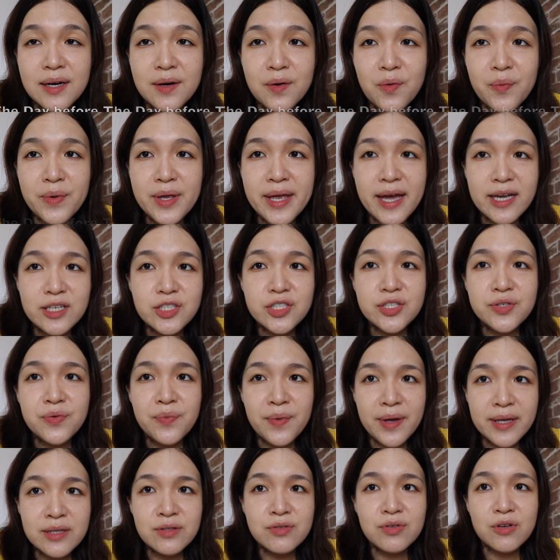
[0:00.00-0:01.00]
we actually
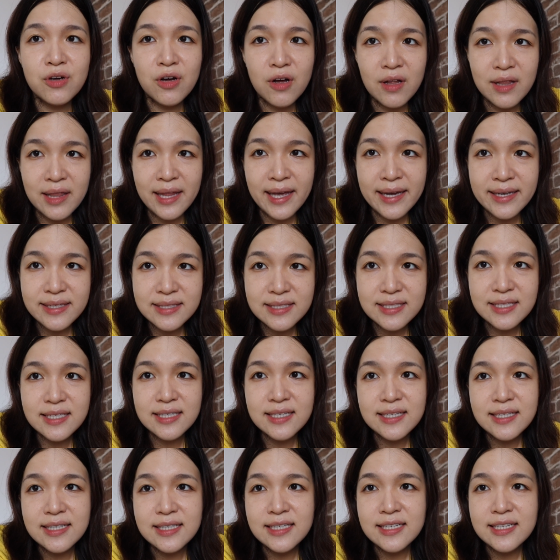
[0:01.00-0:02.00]
went to collect
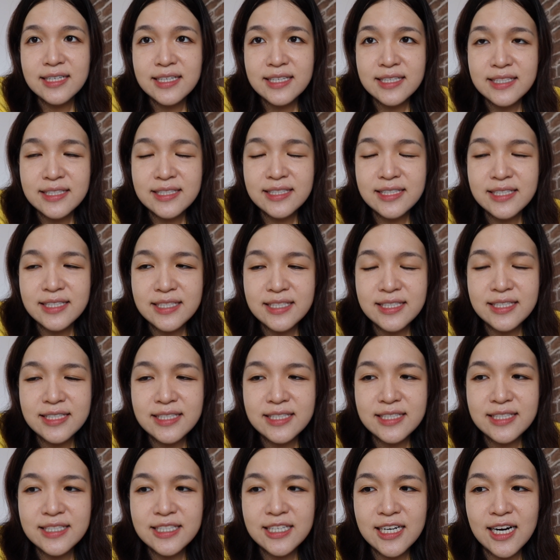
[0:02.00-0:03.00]

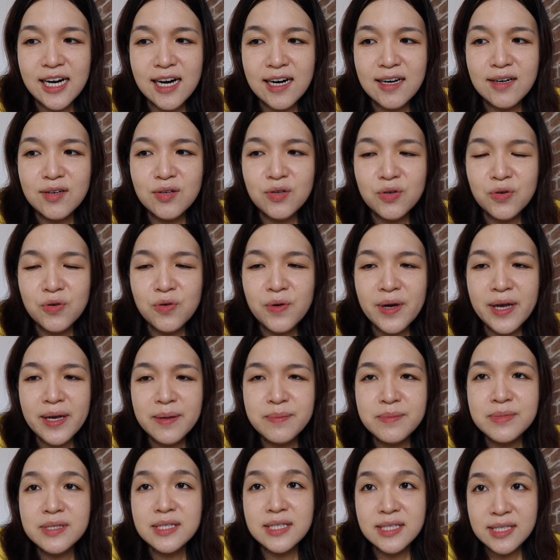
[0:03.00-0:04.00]
the
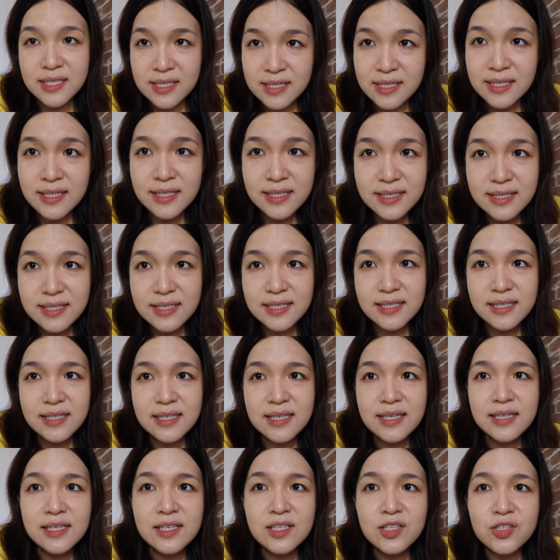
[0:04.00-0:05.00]
ROM cert.
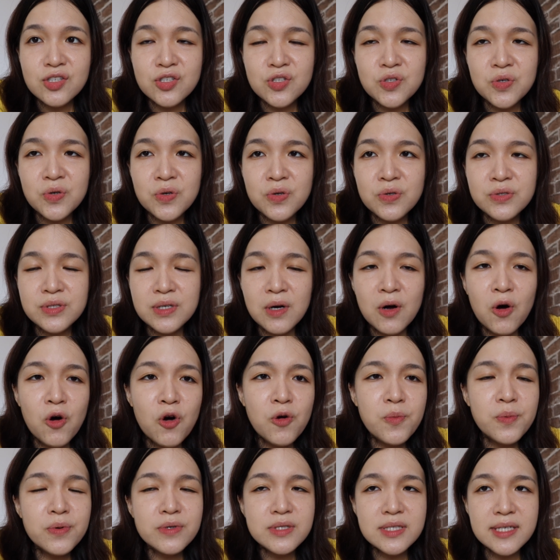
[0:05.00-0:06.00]
So the
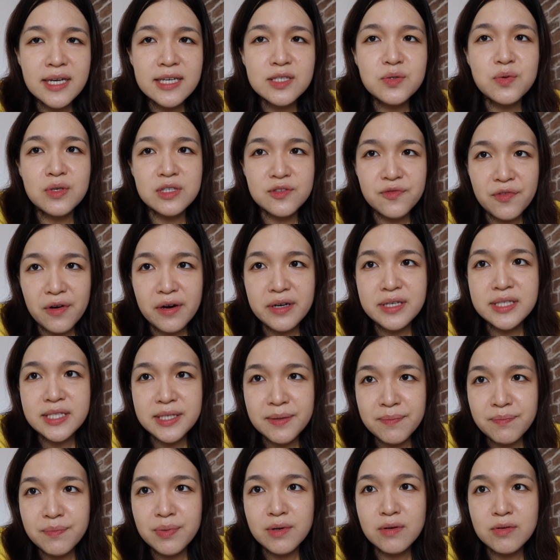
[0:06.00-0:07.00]
whole process was very
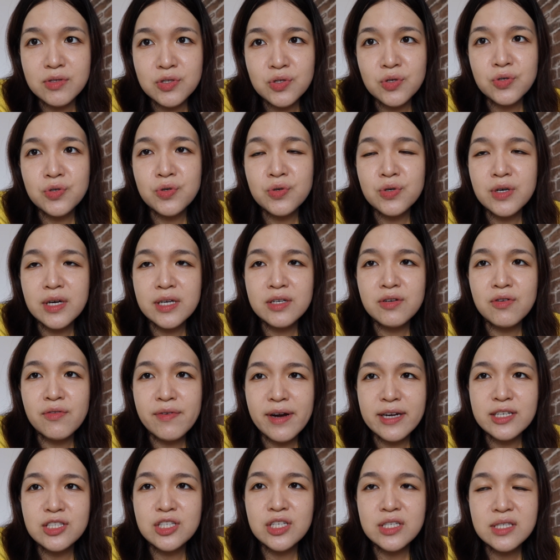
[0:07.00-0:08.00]
simple. So you got to
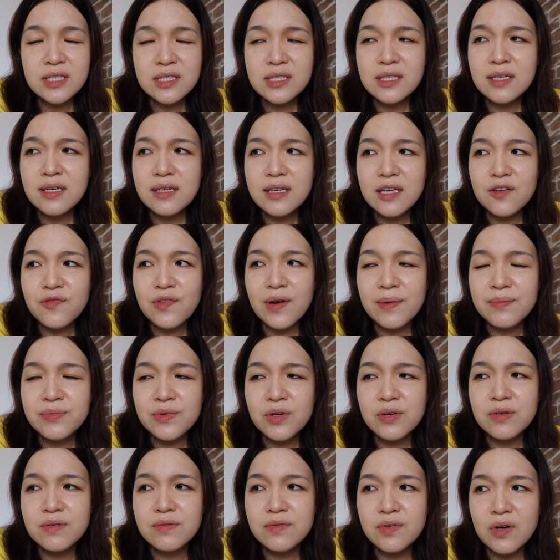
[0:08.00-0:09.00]
register, if I'm
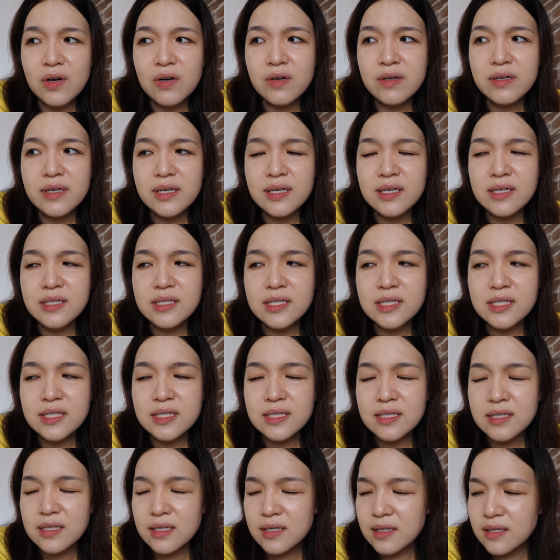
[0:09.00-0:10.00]
not wrong,
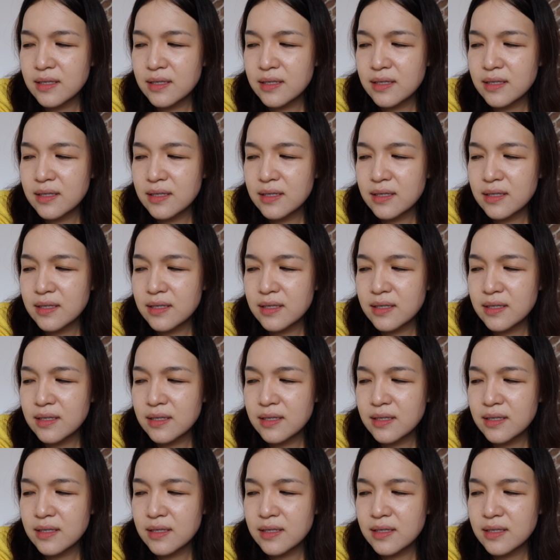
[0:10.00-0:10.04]
it's